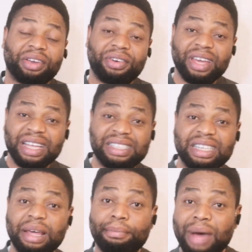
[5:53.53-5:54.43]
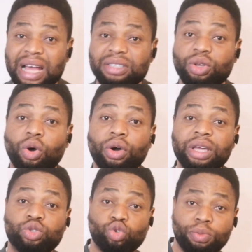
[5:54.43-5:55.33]
creating a mass or
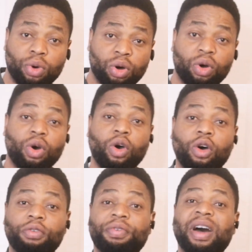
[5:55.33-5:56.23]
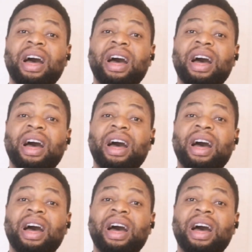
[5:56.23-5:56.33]
a tumor of